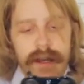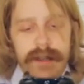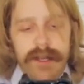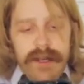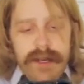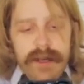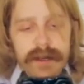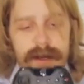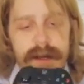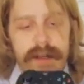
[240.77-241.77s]

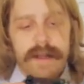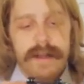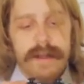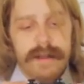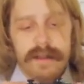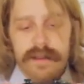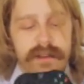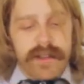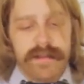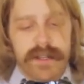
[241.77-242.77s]
The
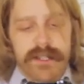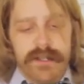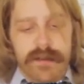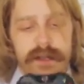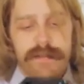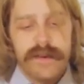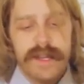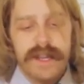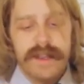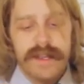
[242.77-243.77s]
look of it is just really
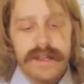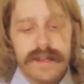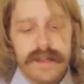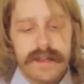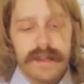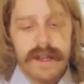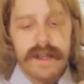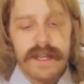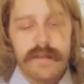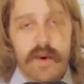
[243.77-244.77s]
pretty, I think. I
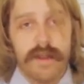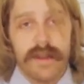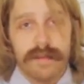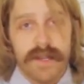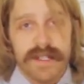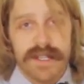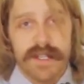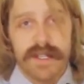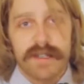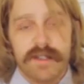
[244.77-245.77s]
like it more than the
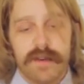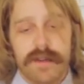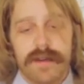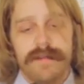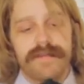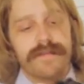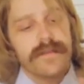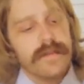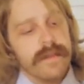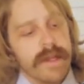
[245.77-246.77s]
PlayStation controller.
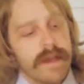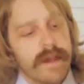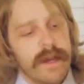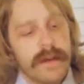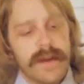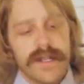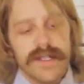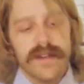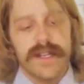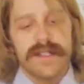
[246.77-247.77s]
But it
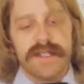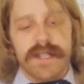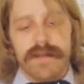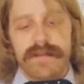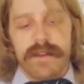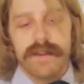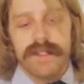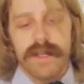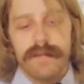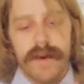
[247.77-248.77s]
still has the same feel,
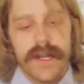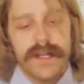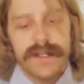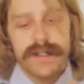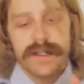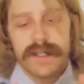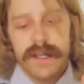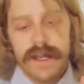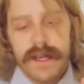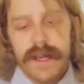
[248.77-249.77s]
same
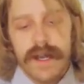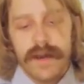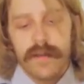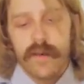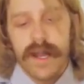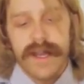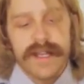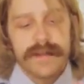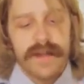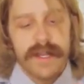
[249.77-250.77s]
buttons,
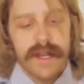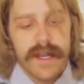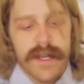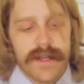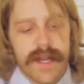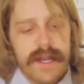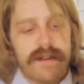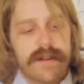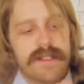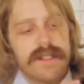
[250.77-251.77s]
YXBA, the
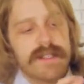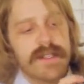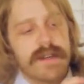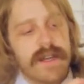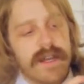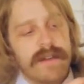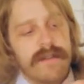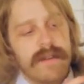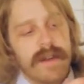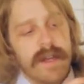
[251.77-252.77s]
analog sticks that are kind
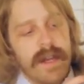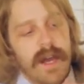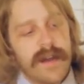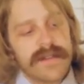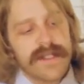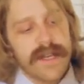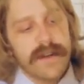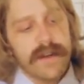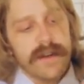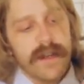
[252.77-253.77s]
of
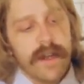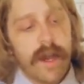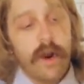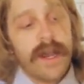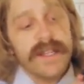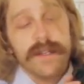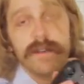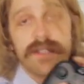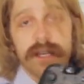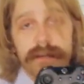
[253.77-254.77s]
off-centered. Oh, it has a
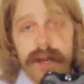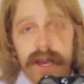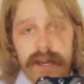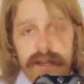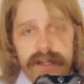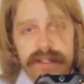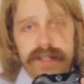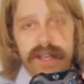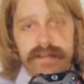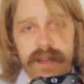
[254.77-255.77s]
new D-pad. It
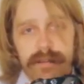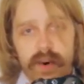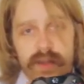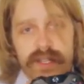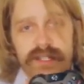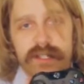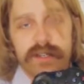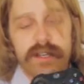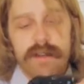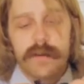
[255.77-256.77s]
doesn't have that bulky
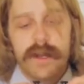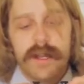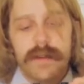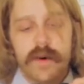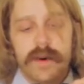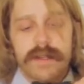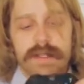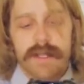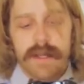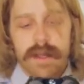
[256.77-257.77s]
circular one anymore.
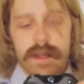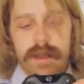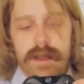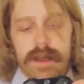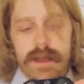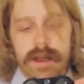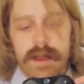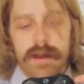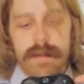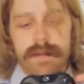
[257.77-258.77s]
It's
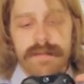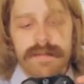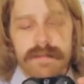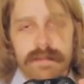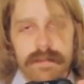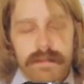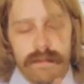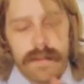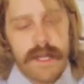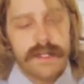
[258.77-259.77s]

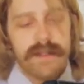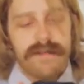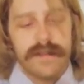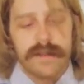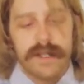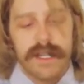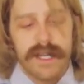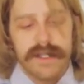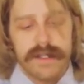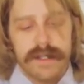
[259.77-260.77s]
actually, it feels really
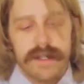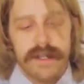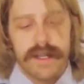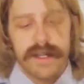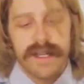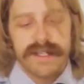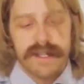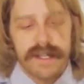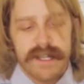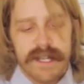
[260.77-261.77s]
nice. Nice
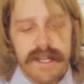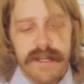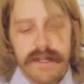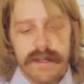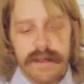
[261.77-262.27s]
and clicky.